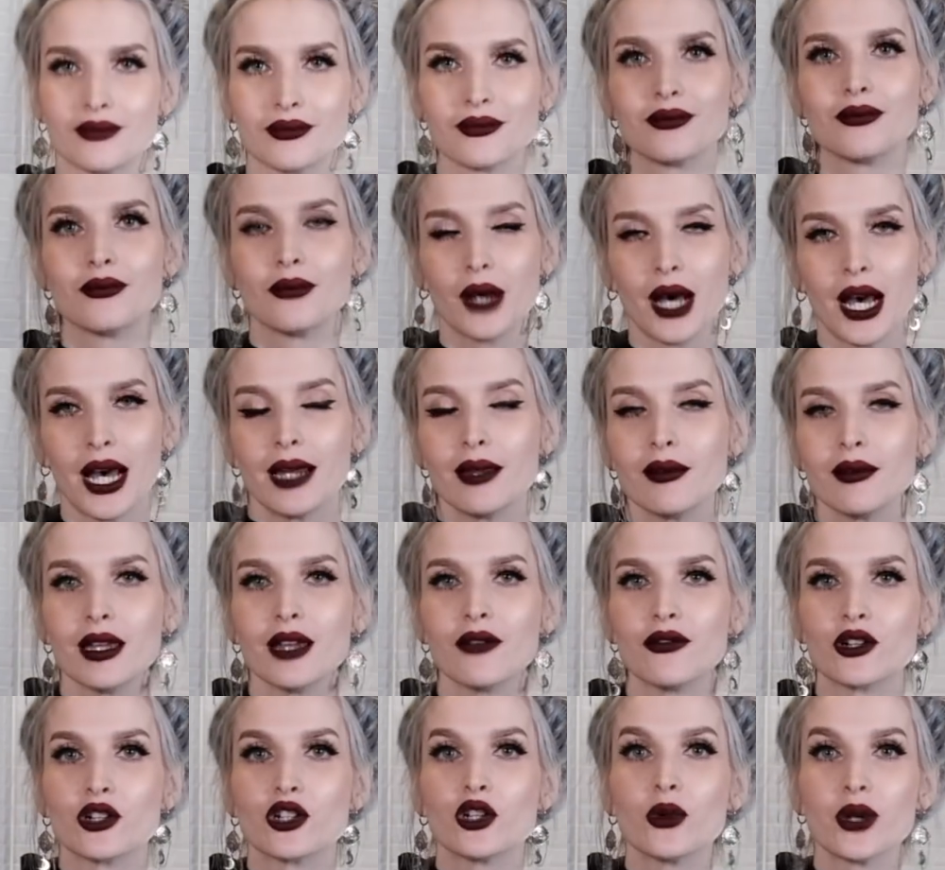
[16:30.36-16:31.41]
But if
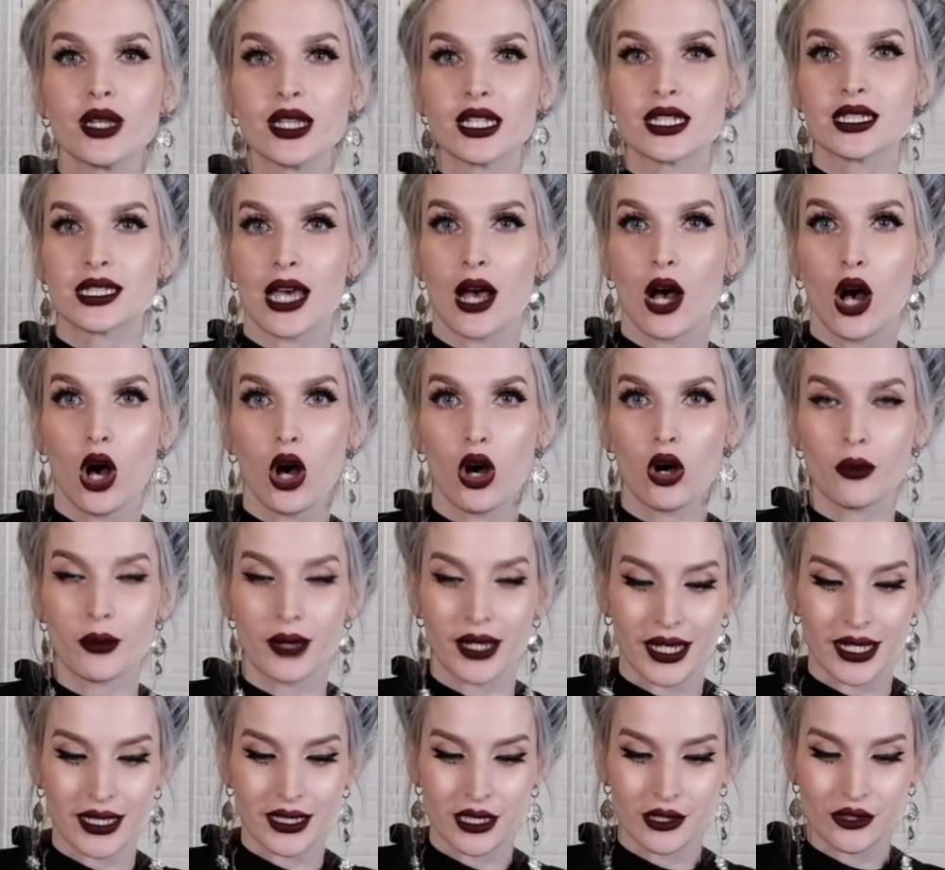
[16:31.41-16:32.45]
you're doing this at home, I
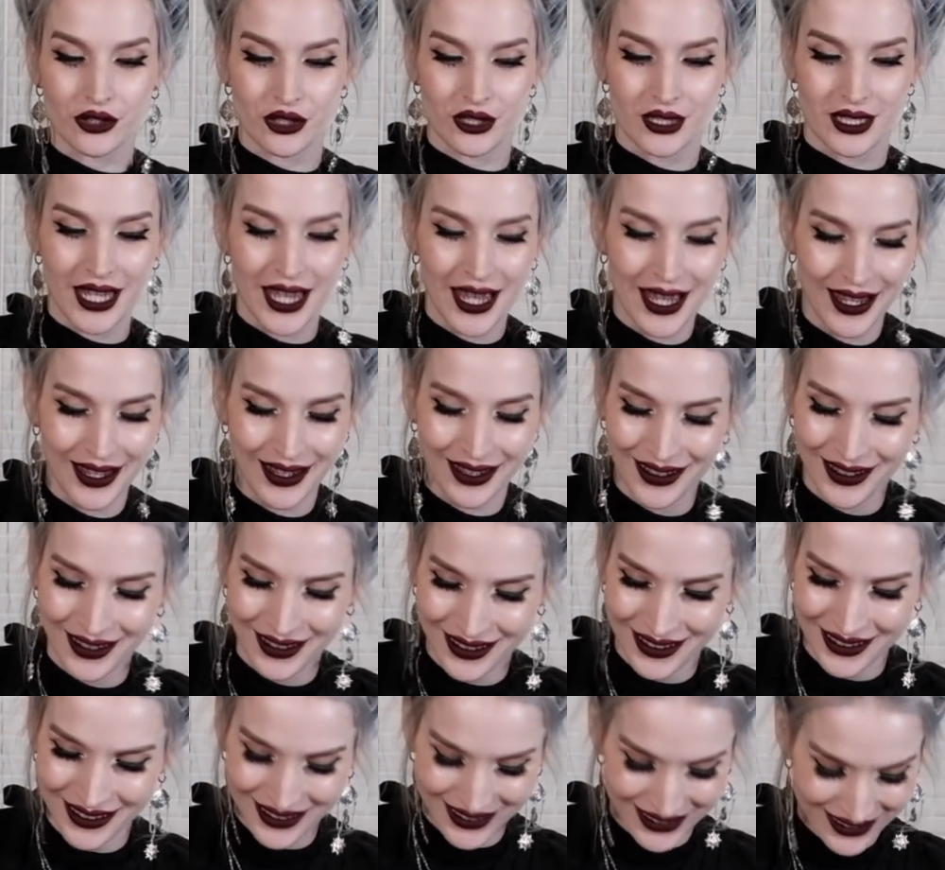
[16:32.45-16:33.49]
guess I should say,
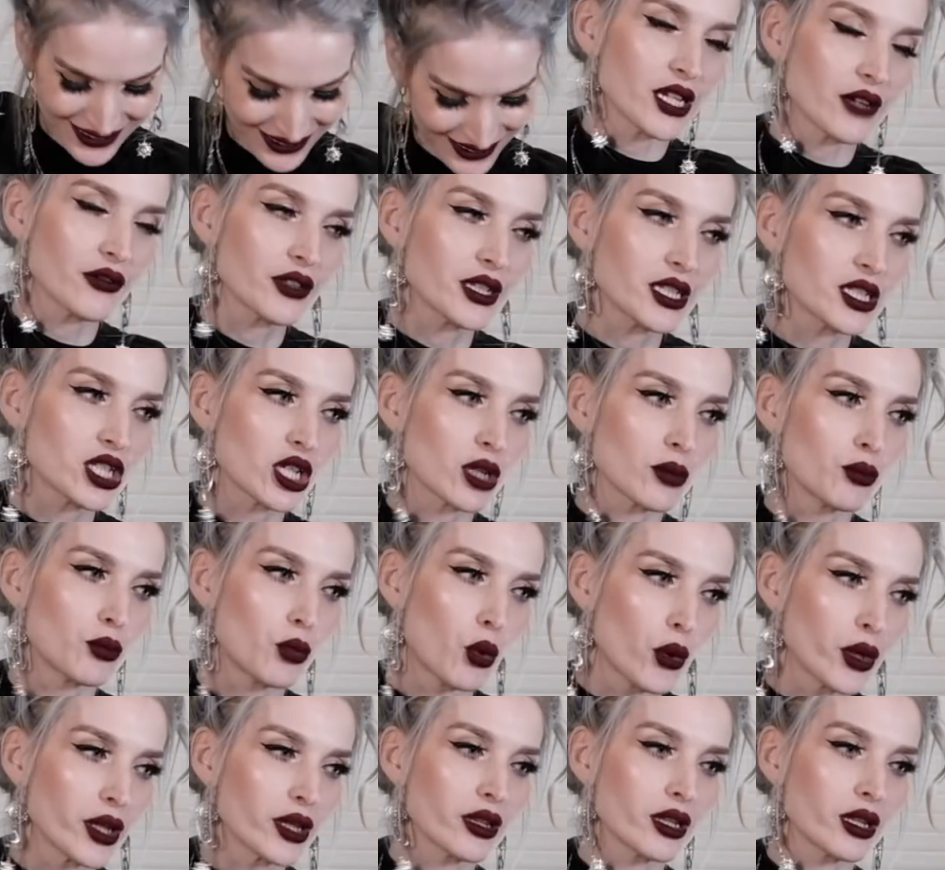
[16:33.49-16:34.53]
definitely start
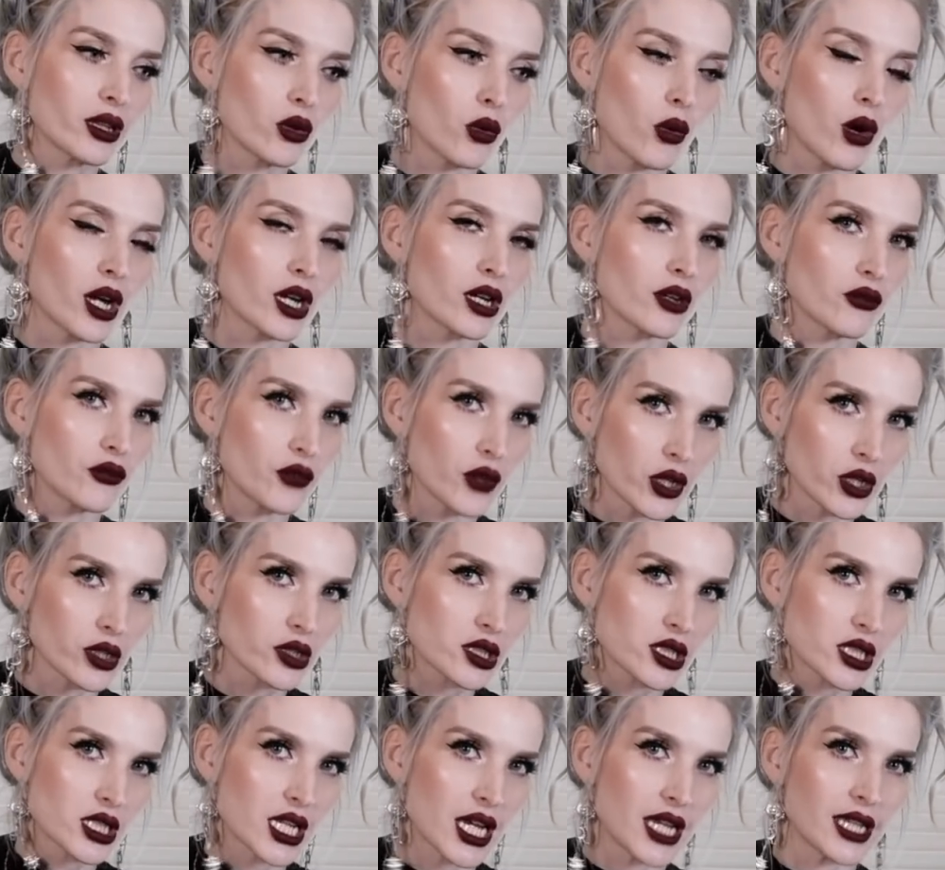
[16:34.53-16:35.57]
boiling the water
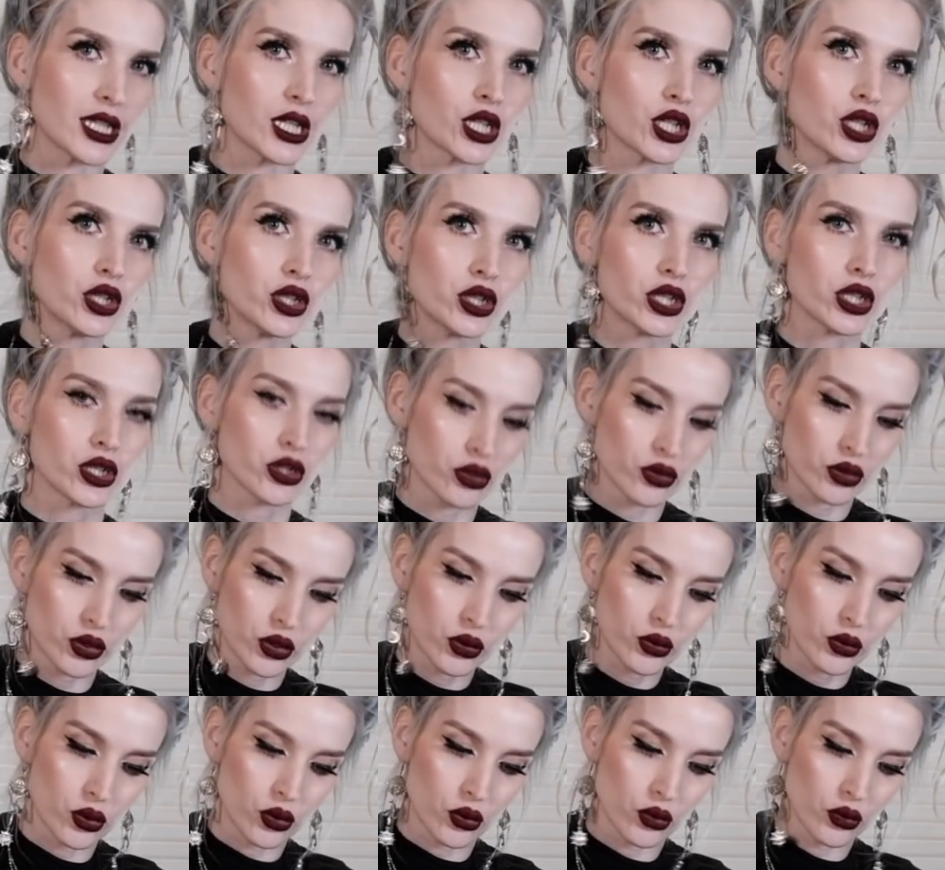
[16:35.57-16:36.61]
first and then cook your
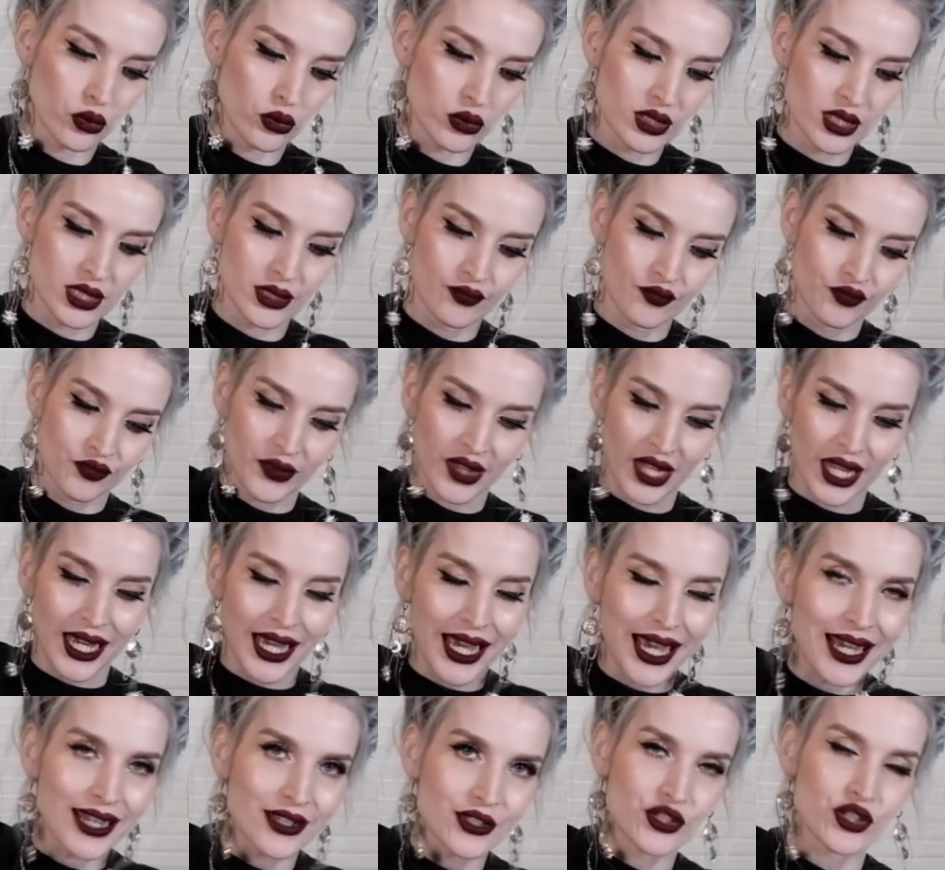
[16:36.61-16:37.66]
noodles
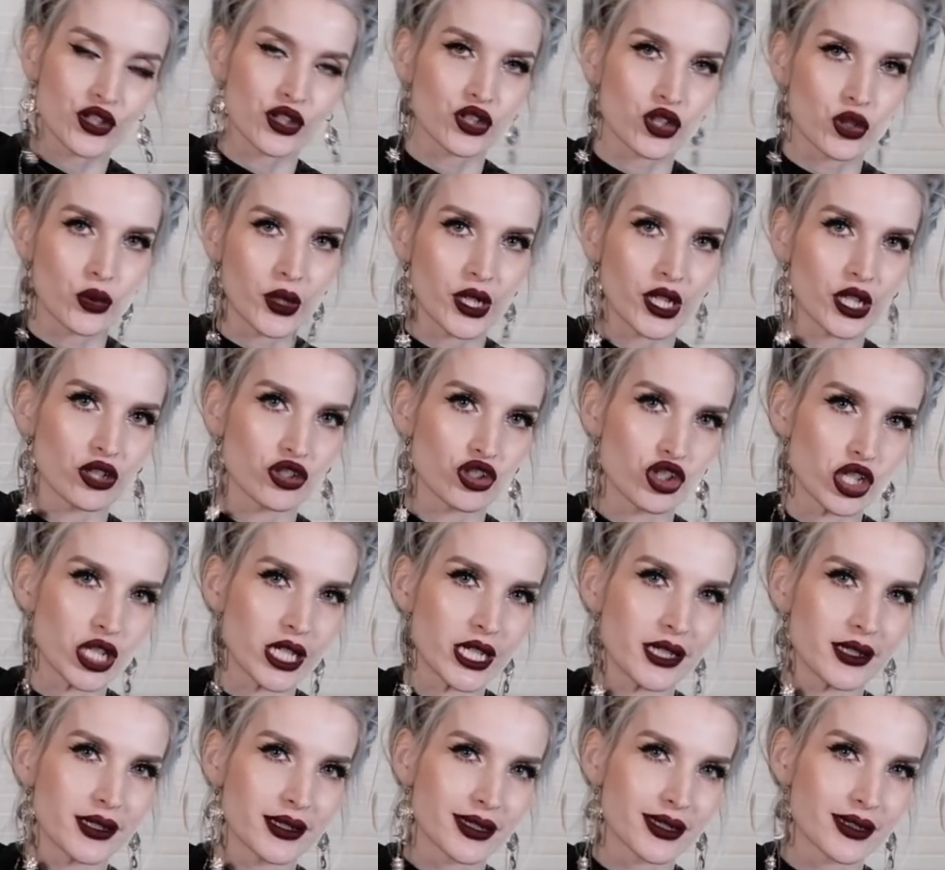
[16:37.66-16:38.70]
as you're doing your
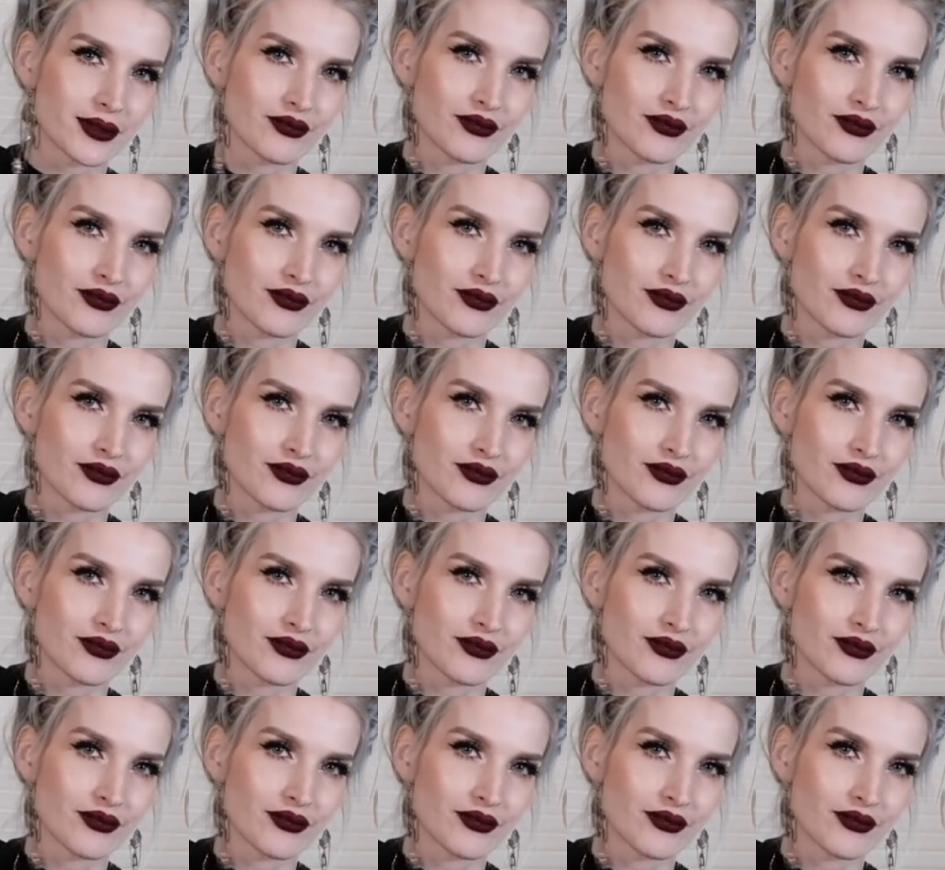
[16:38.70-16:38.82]
cheese.